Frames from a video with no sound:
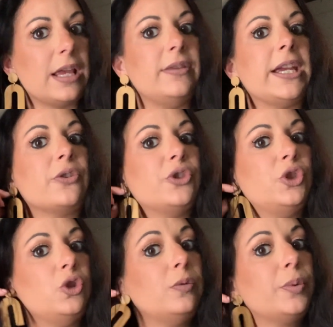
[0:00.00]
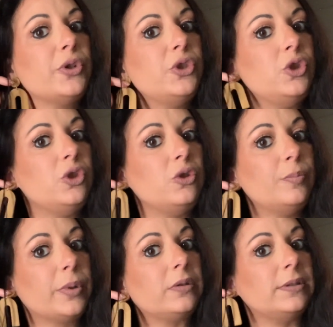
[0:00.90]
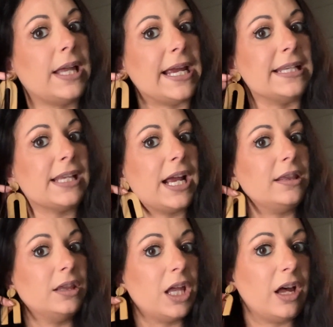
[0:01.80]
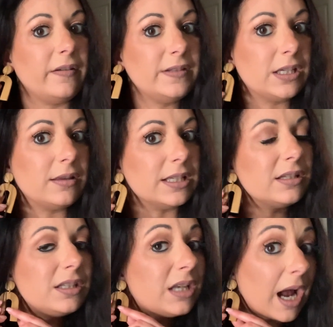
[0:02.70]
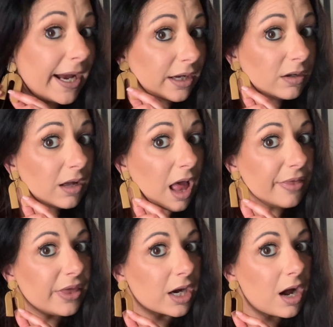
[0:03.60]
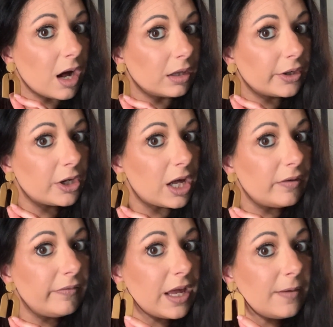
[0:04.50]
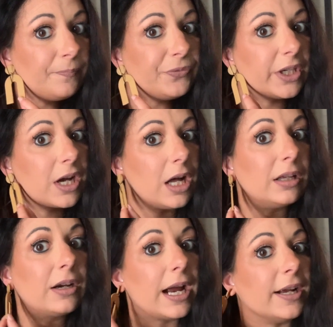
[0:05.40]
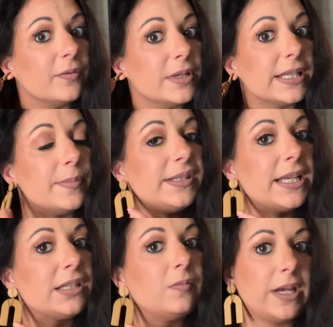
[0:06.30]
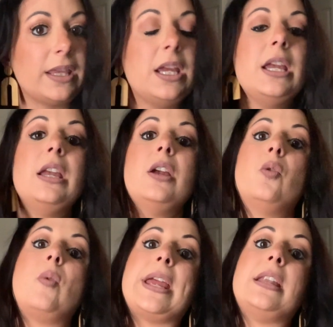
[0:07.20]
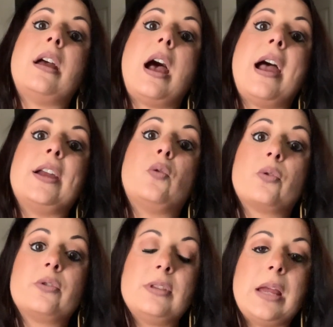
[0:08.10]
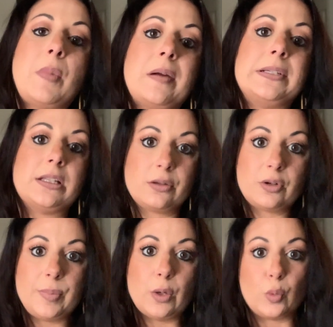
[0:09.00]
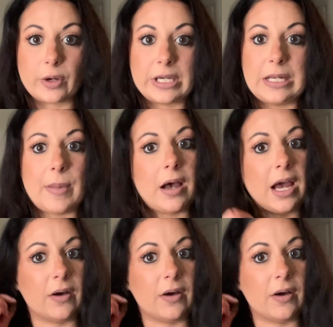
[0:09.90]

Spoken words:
They are super, super light. I loved the style and the color of them. The color I was obsessed with. When I ordered them, I was a little bit worried about how